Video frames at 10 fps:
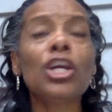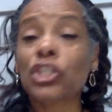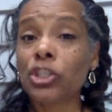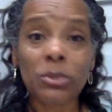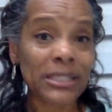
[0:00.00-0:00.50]

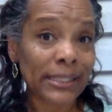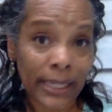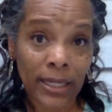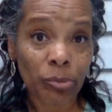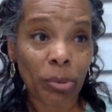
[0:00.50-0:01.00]
she was
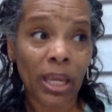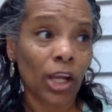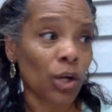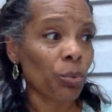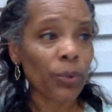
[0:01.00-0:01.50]
late
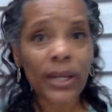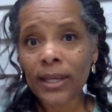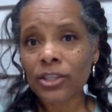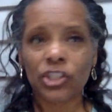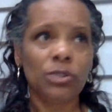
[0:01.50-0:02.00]
paying her
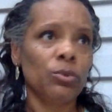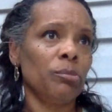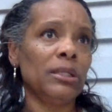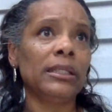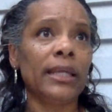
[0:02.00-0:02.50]
rent. She
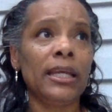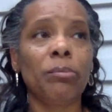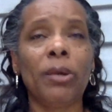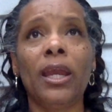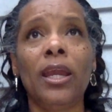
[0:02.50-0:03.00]
would be
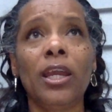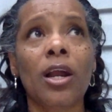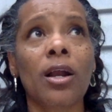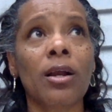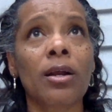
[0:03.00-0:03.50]
late paying
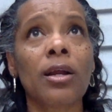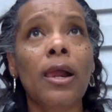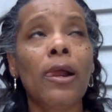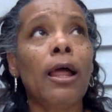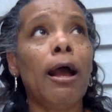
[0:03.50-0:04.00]
her,
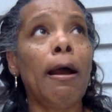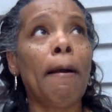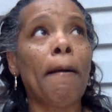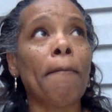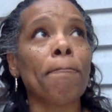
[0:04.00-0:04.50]

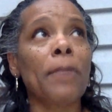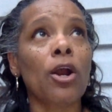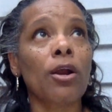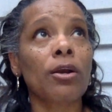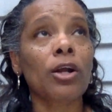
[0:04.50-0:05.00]

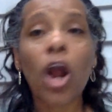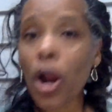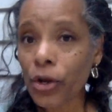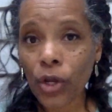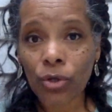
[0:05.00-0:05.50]
her
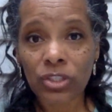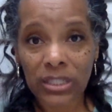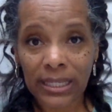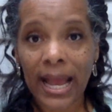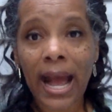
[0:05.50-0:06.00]
car note
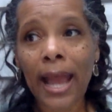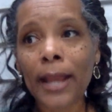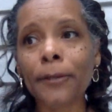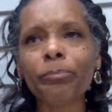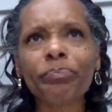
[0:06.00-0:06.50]
to the
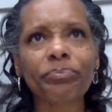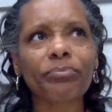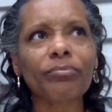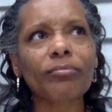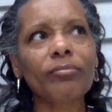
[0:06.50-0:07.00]
guy.
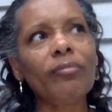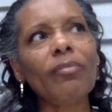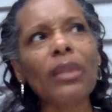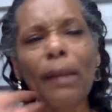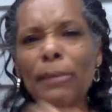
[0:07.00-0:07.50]

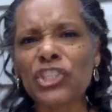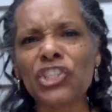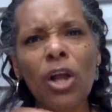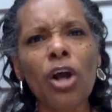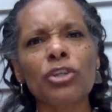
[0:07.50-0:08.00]
But
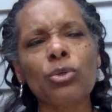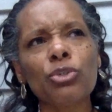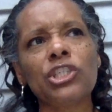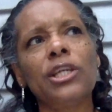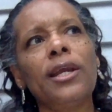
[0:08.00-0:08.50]
she also
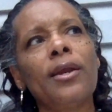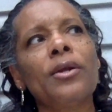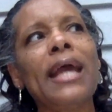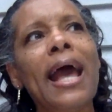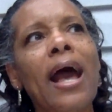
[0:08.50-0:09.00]

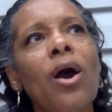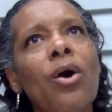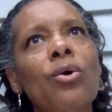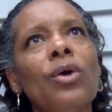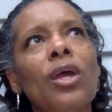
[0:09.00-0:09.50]
shared
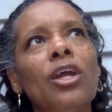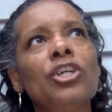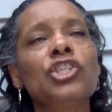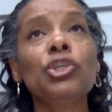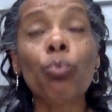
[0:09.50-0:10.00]
how
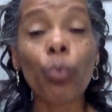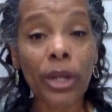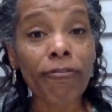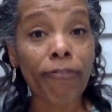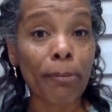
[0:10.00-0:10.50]
she
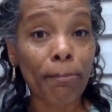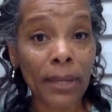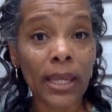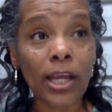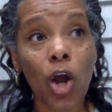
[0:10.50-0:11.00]
went from
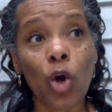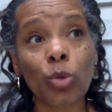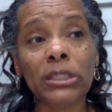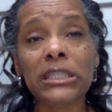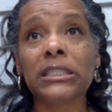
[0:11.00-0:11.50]
being
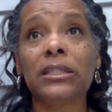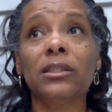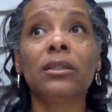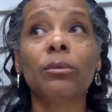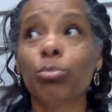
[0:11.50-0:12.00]
homeless
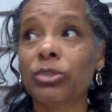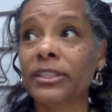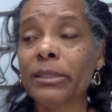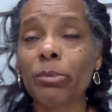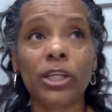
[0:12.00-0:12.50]
and
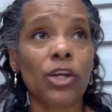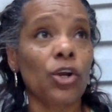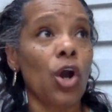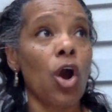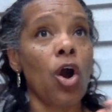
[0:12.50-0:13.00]
sleeping in
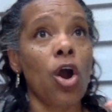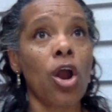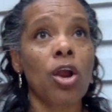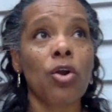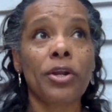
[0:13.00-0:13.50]
her
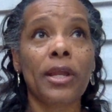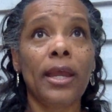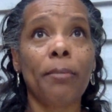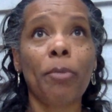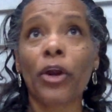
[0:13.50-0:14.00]
car or
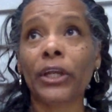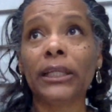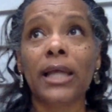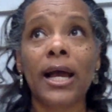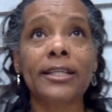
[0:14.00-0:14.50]
at
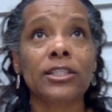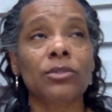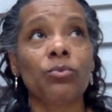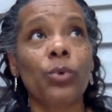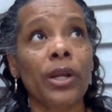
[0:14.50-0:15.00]
parking lots
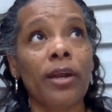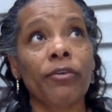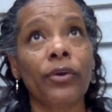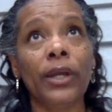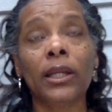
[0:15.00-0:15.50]
and
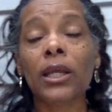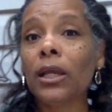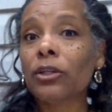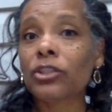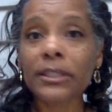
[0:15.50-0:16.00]
whatever, and
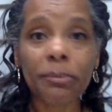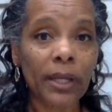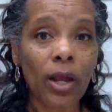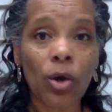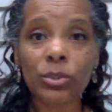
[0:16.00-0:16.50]

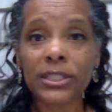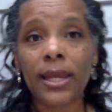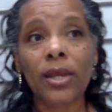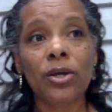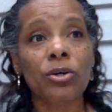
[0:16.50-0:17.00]
sleeping at
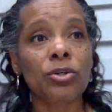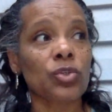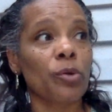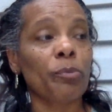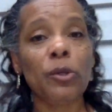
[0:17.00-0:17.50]
hotels
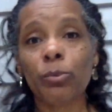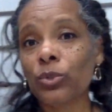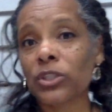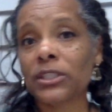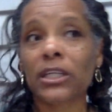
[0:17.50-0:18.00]
or
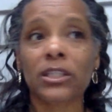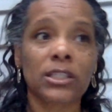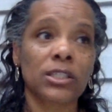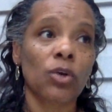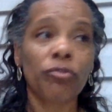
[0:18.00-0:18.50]
people's
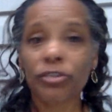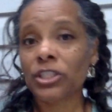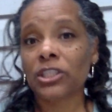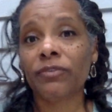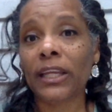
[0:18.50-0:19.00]

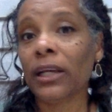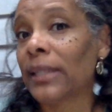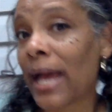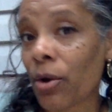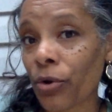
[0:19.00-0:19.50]
sofas if they
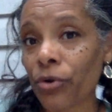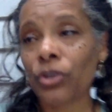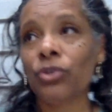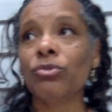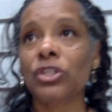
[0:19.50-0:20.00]
allowed her
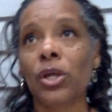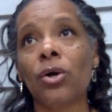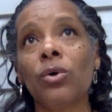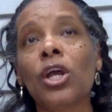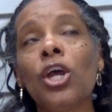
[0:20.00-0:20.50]
to do
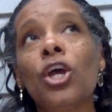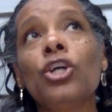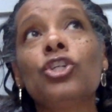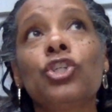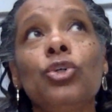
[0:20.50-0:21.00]
so,
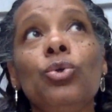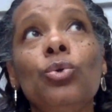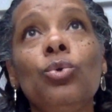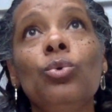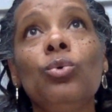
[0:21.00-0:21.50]

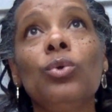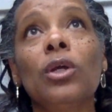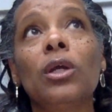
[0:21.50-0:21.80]
to